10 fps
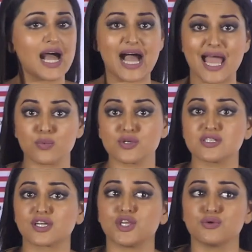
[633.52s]
I
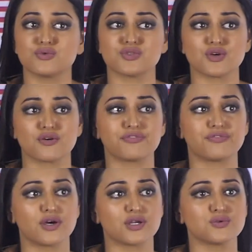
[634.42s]
was accused of
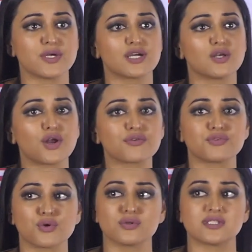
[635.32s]
doing a lot
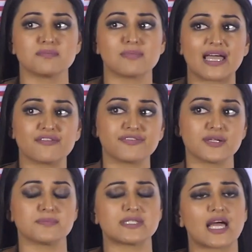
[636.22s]
of roles in my
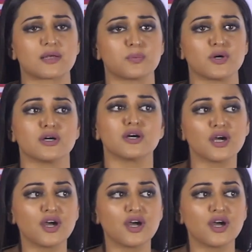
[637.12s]
films that were